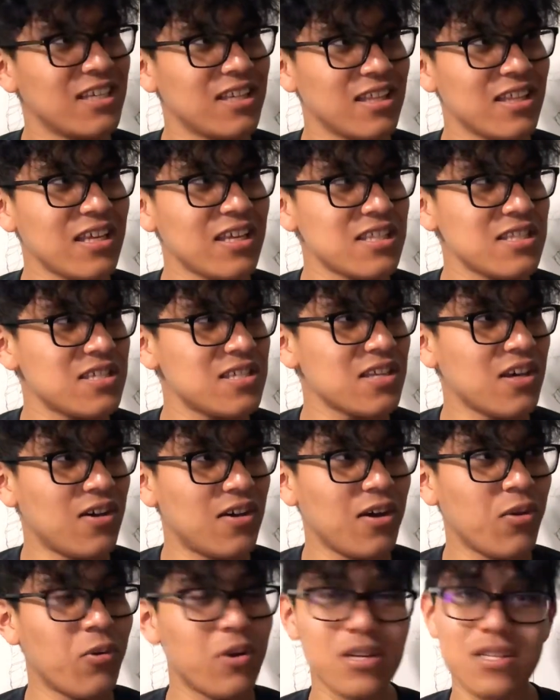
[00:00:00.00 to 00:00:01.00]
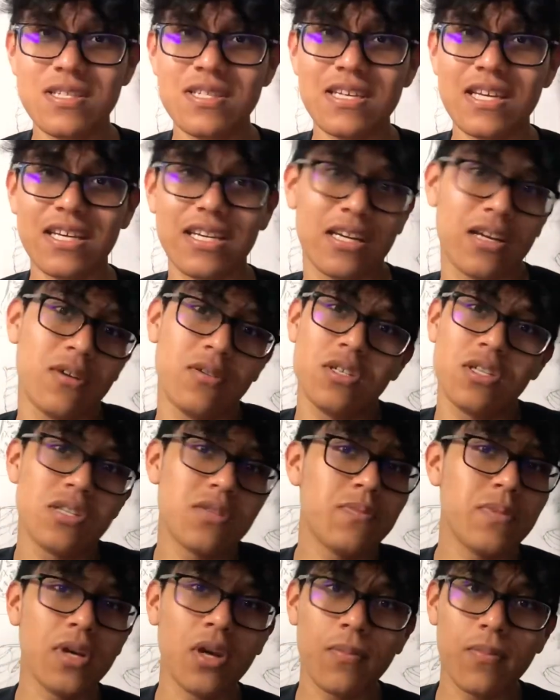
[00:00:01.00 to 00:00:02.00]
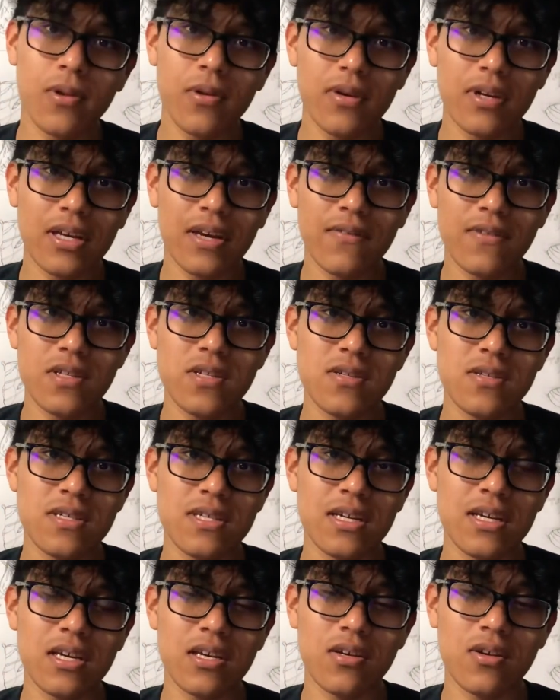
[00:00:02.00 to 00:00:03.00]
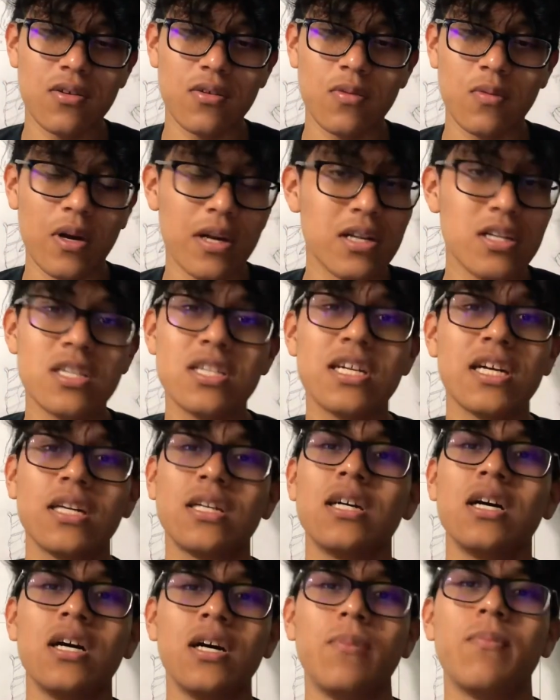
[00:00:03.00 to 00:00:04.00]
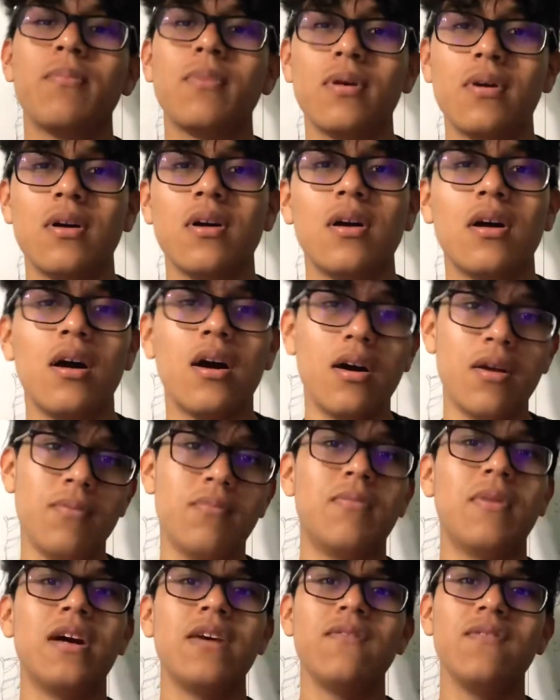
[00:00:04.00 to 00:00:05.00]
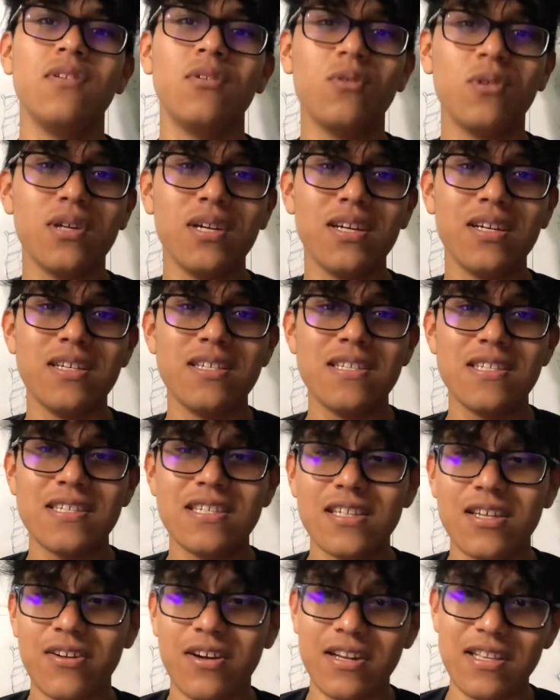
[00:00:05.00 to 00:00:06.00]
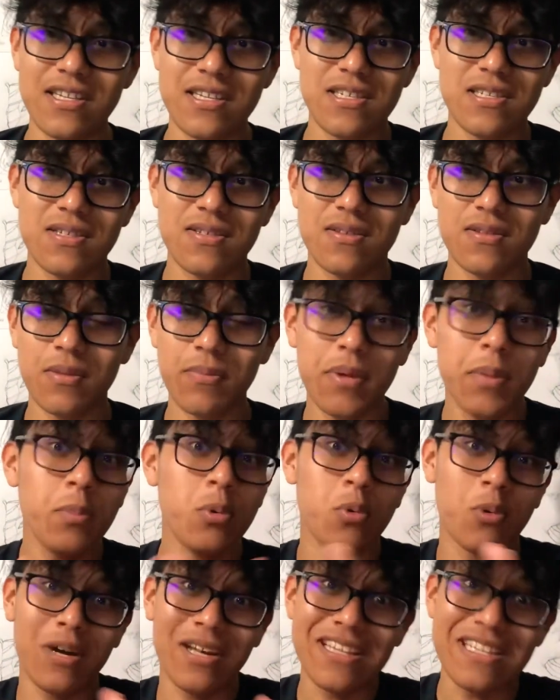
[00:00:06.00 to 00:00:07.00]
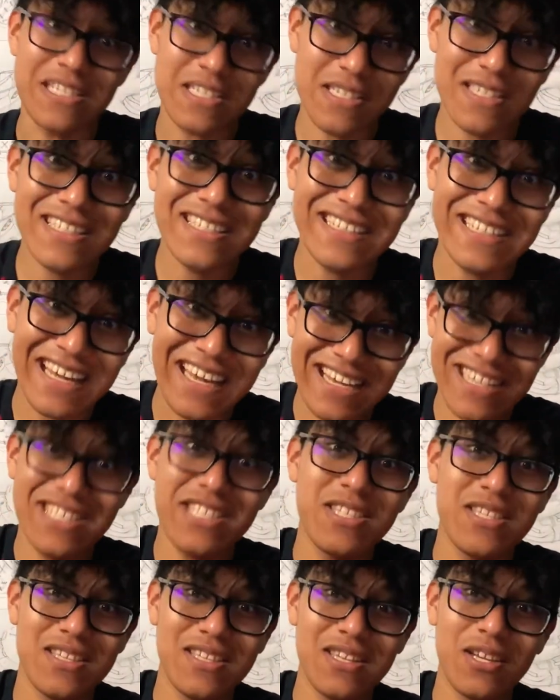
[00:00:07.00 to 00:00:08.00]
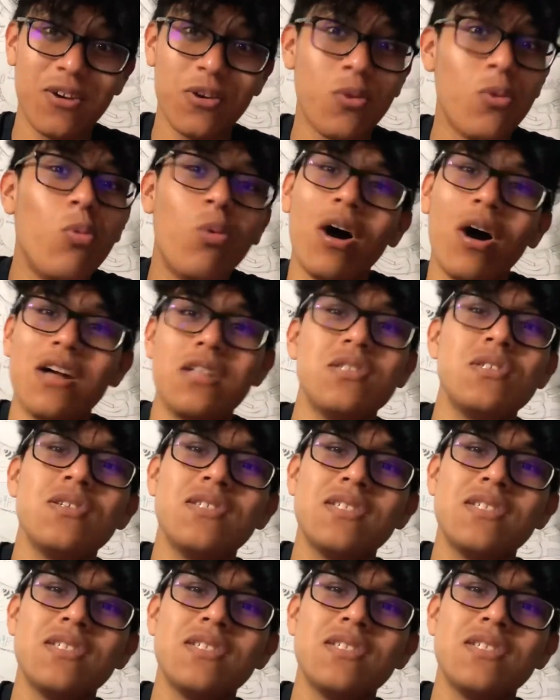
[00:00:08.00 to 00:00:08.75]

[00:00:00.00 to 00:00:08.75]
that's all I want to say. I'll just be uploading every Tuesday. You know, I do to check up on my viewers, or at least the people who at least get or want to